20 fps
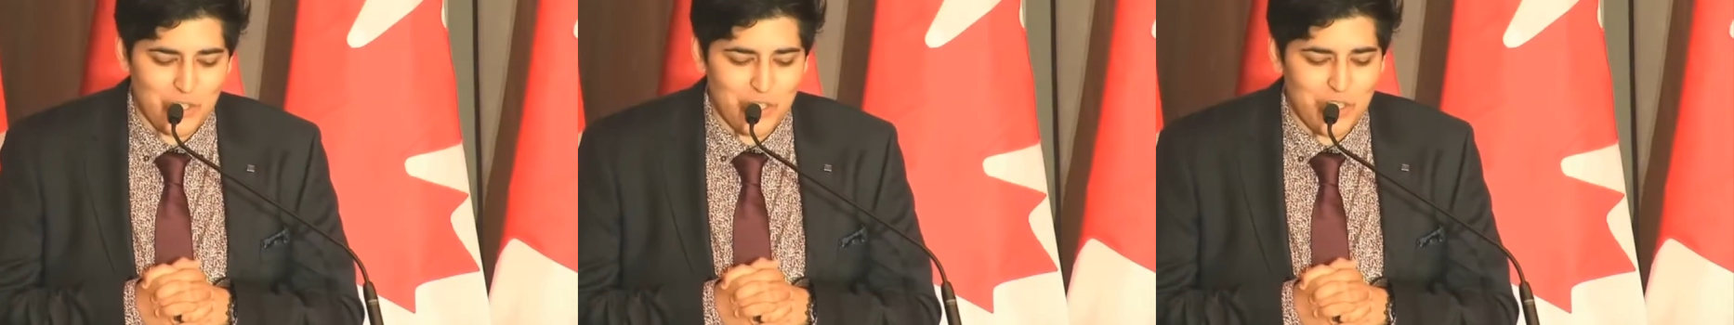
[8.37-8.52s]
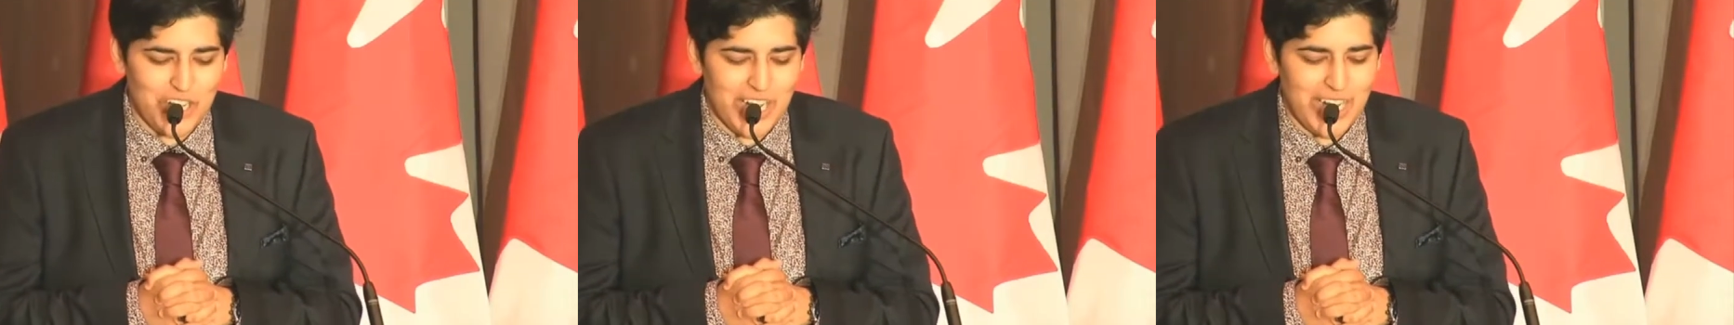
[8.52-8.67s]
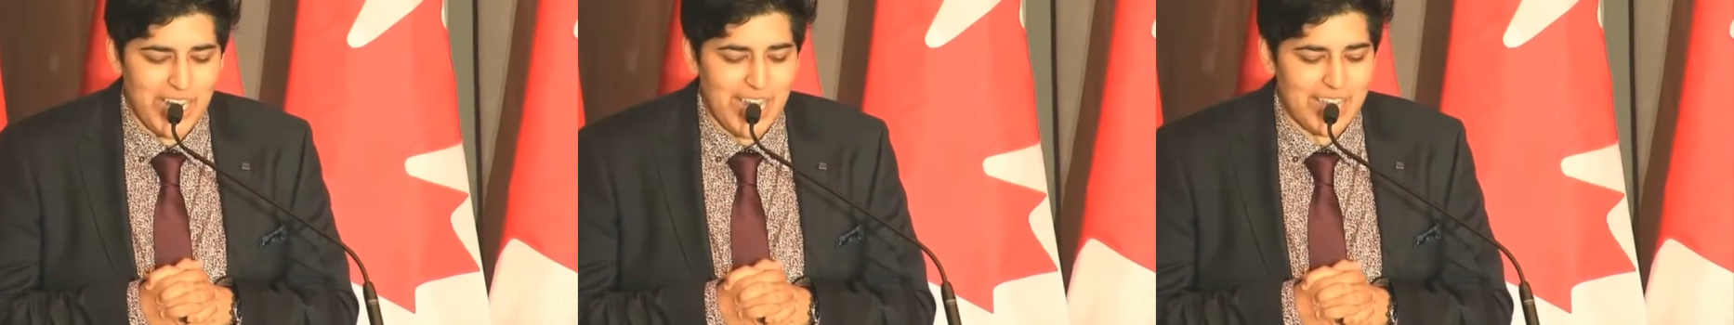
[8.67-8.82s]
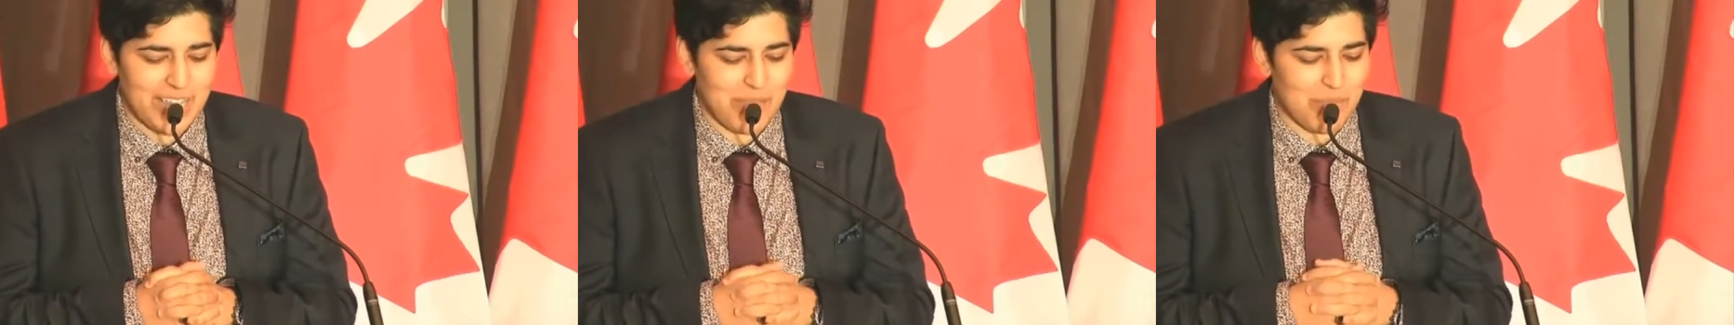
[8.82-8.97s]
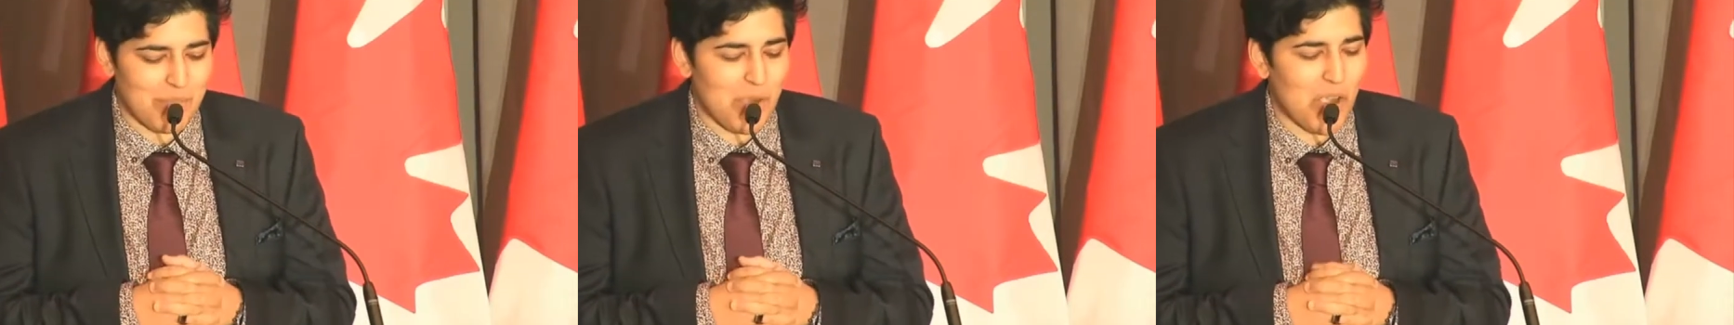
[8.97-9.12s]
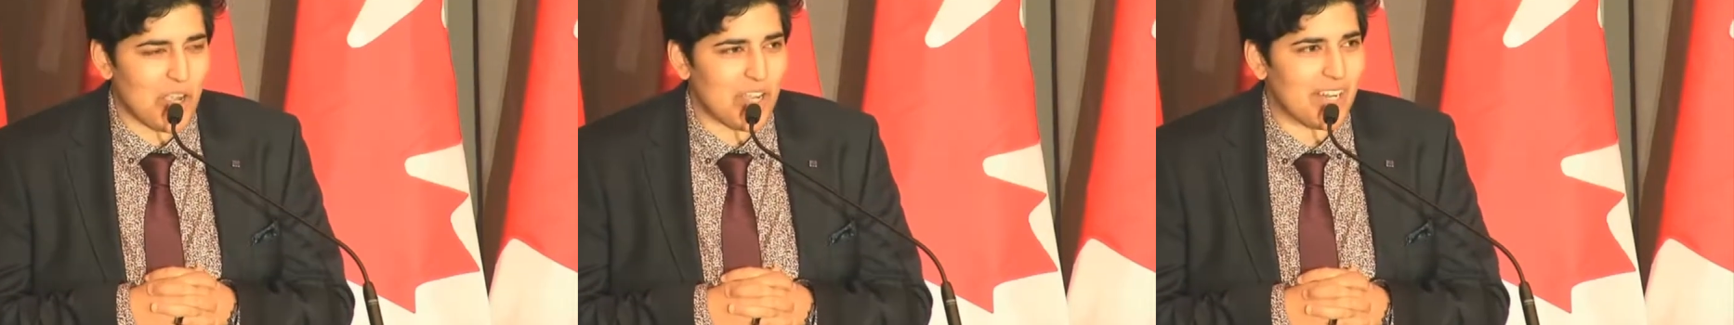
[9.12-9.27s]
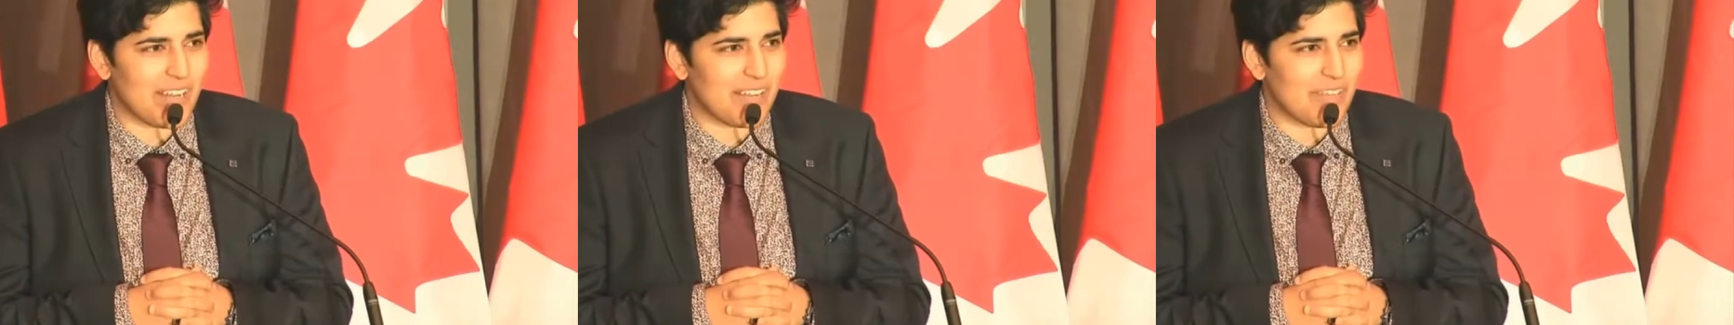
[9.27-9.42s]
Learning and the
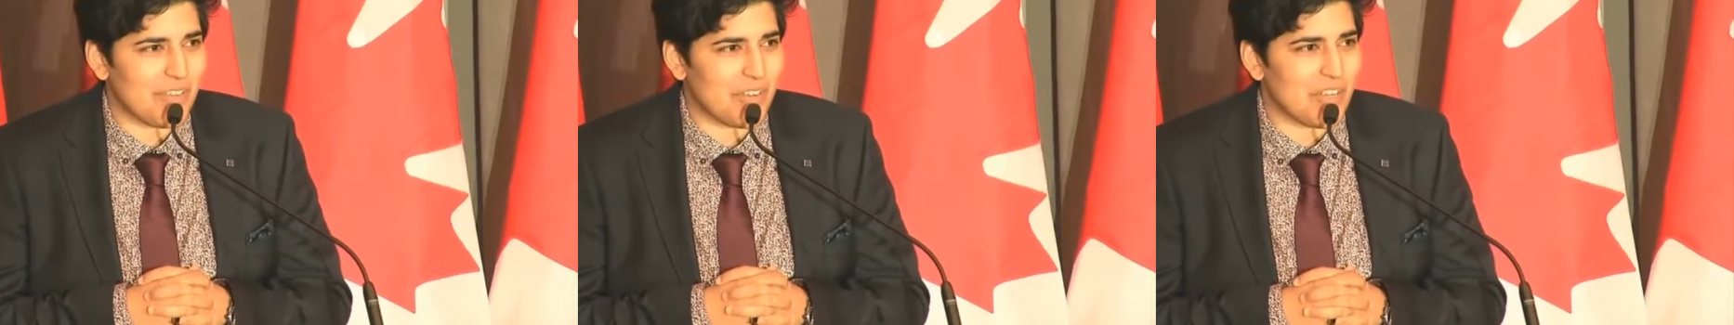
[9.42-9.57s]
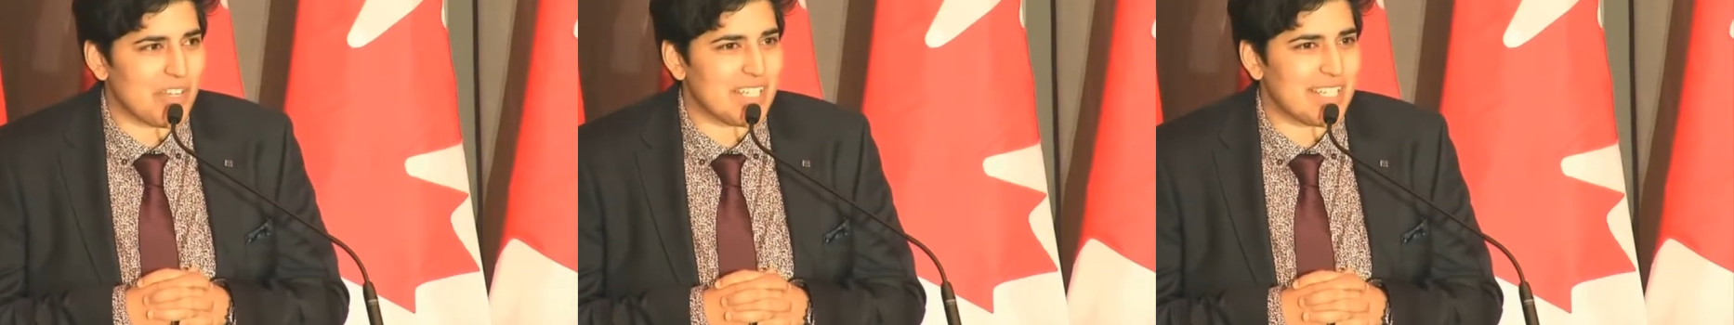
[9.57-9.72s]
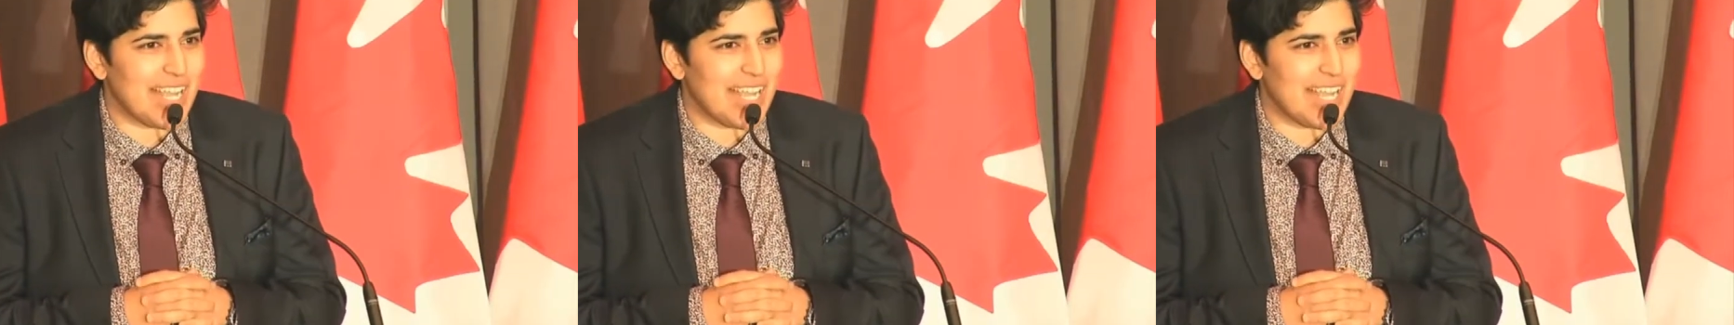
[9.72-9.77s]
Market for